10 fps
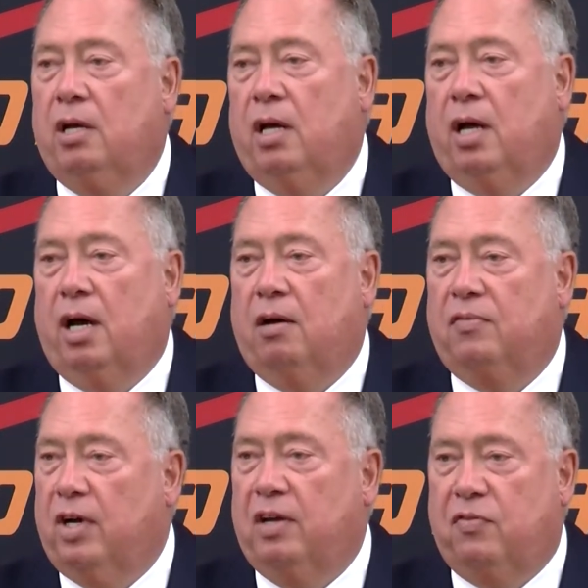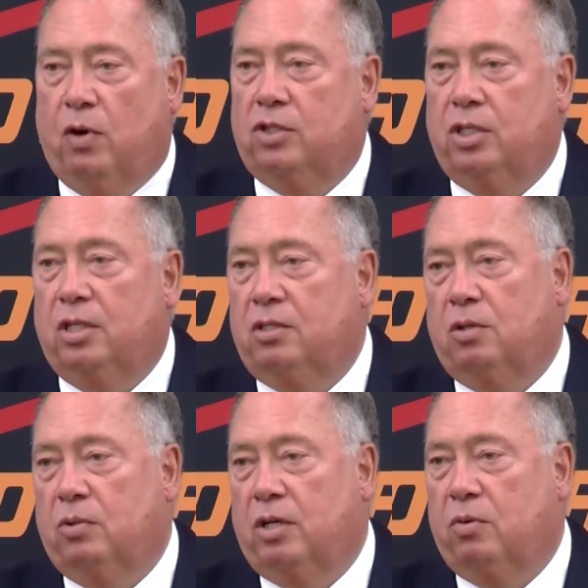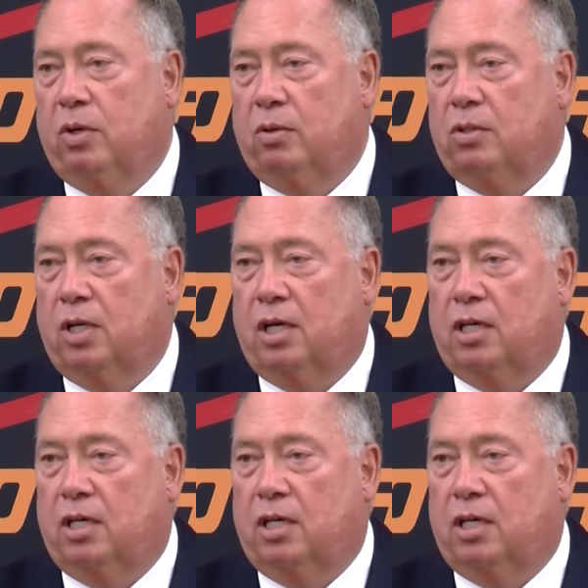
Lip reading: very fortunate to recruit.